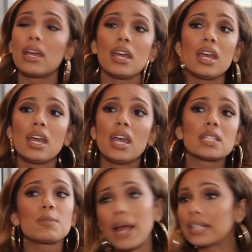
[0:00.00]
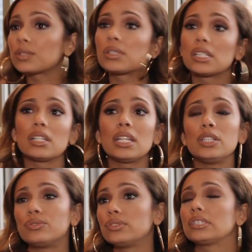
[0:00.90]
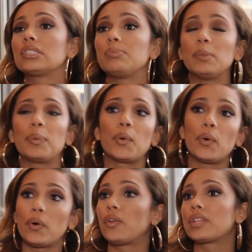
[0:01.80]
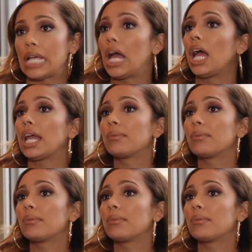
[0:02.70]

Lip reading: room. Opposite him, his lawyer sat with his hands